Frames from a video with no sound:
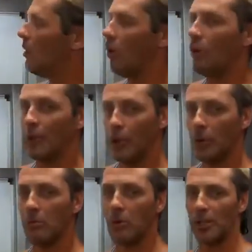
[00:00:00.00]
or you
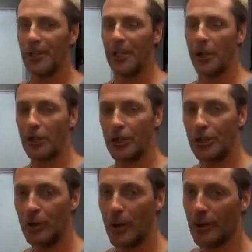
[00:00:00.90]
were born in the
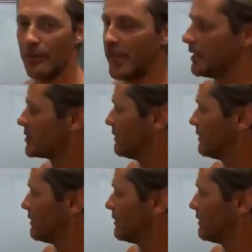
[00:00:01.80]
ocean 200 metres